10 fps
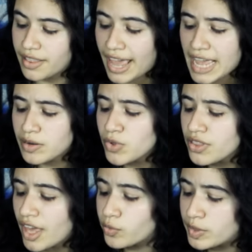the
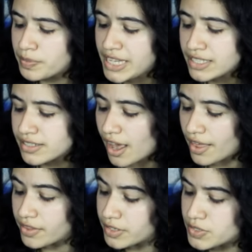animal that repeats
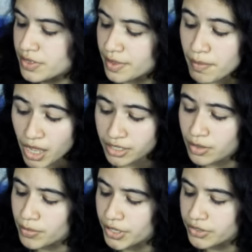others, the
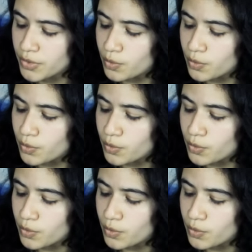mockingbird.